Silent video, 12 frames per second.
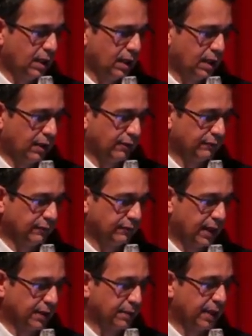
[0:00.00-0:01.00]

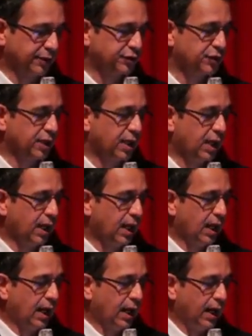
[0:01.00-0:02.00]
very much.
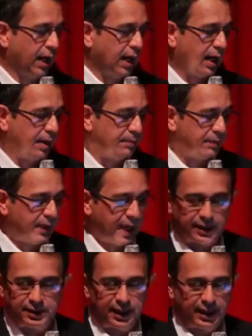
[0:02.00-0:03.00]

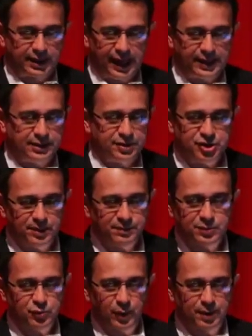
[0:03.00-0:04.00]
And again, the
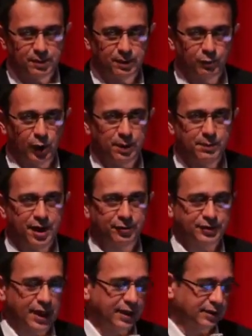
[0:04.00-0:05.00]
symptoms will
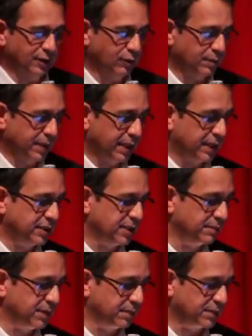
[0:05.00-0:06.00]
mirror that. There will be
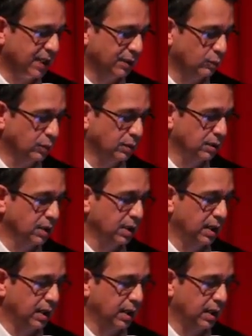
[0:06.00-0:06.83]
symptoms that will